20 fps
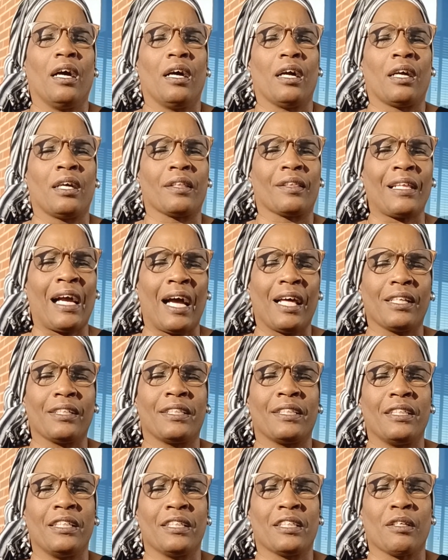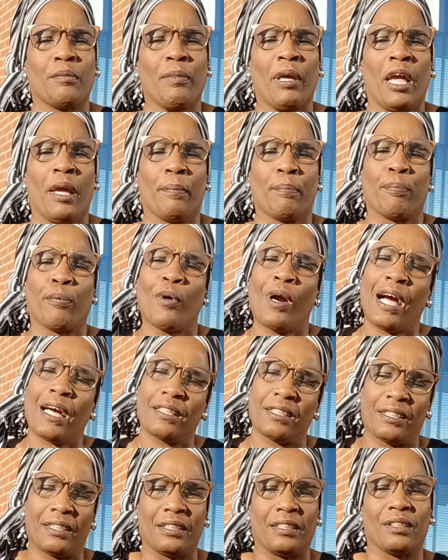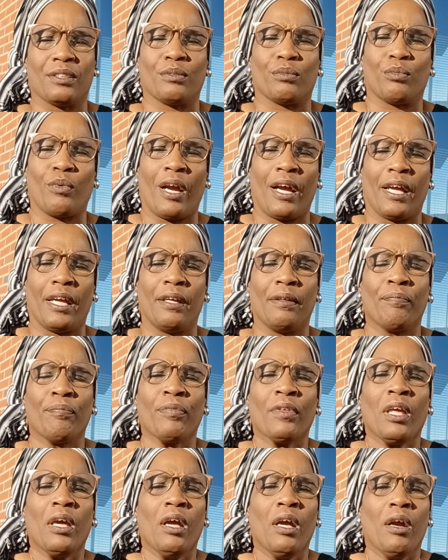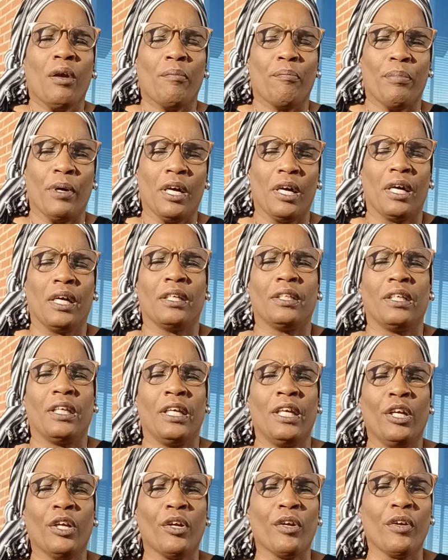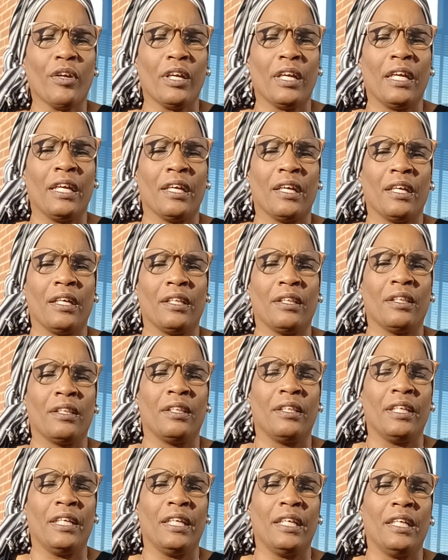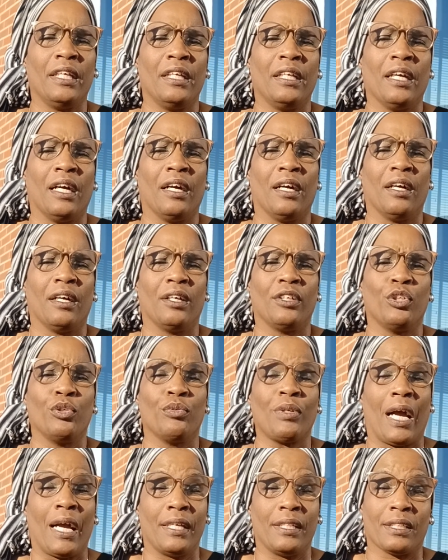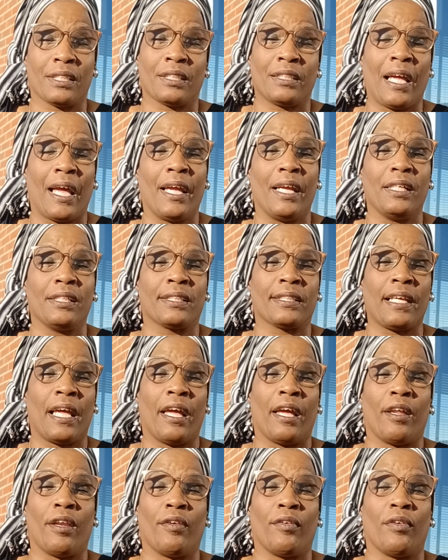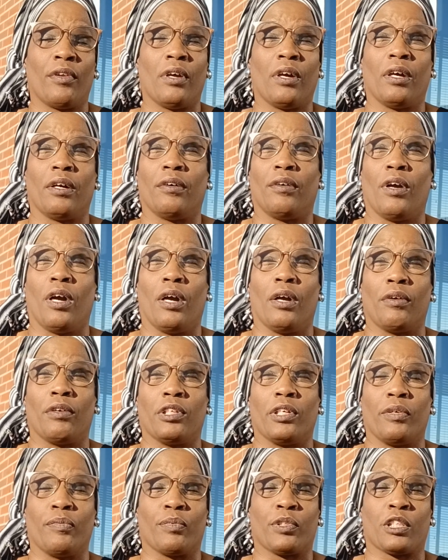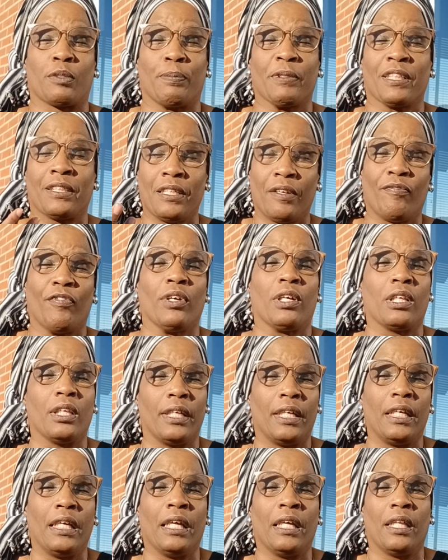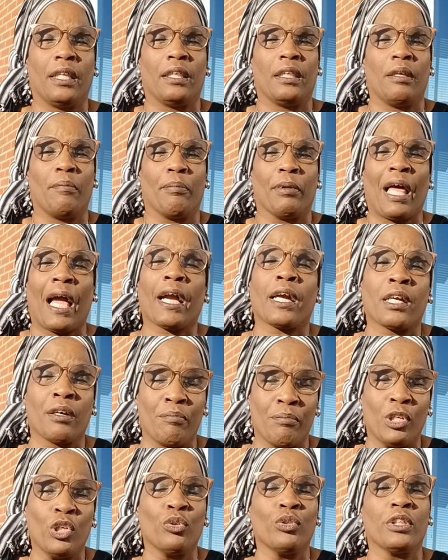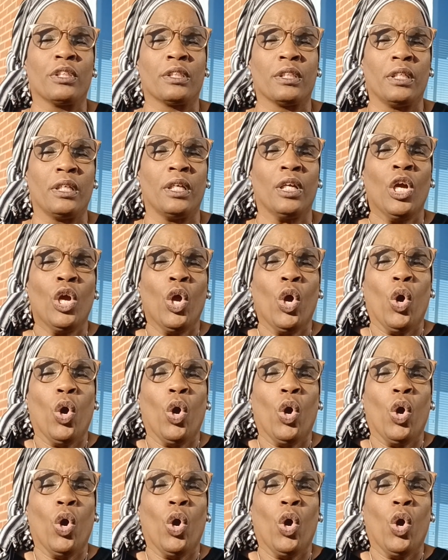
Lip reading: Catholicism and Protestantism, right? But here in the United States, and specifically in the Black community,